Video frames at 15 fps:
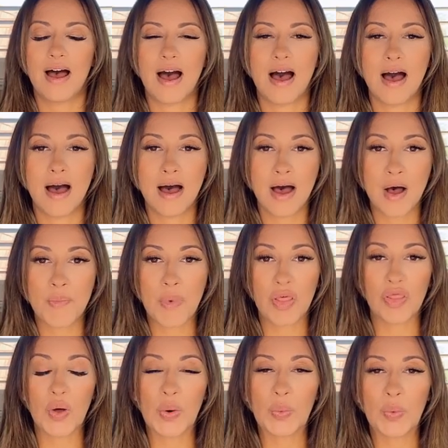And
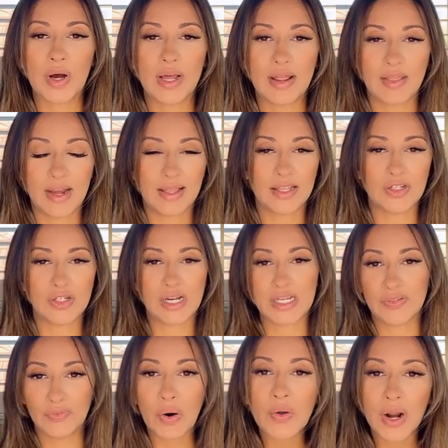then I let you
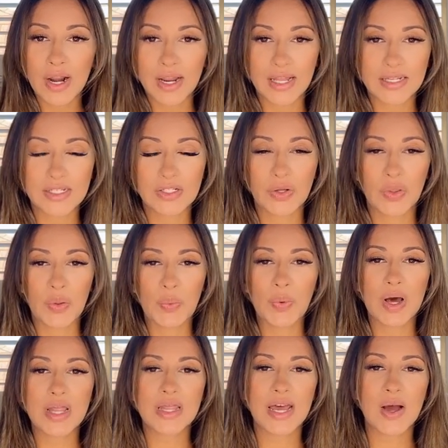guys vote on it. So the
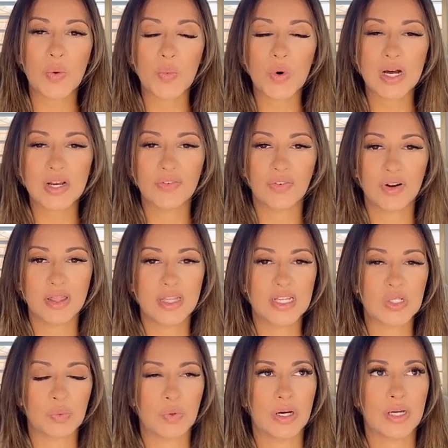one that won for
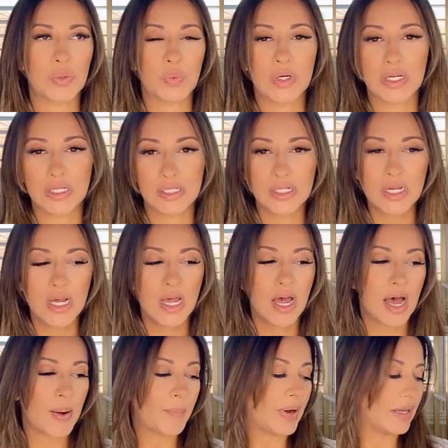this one was
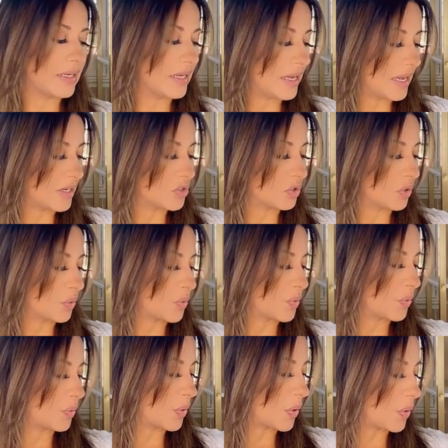a Maya Angelou
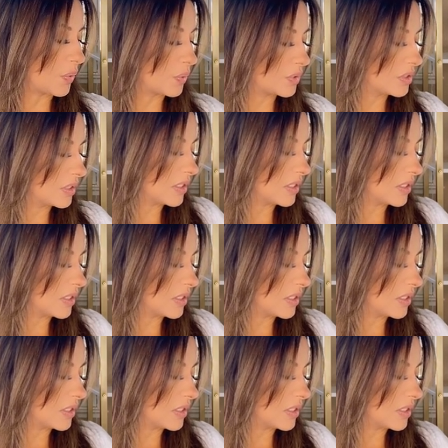quote.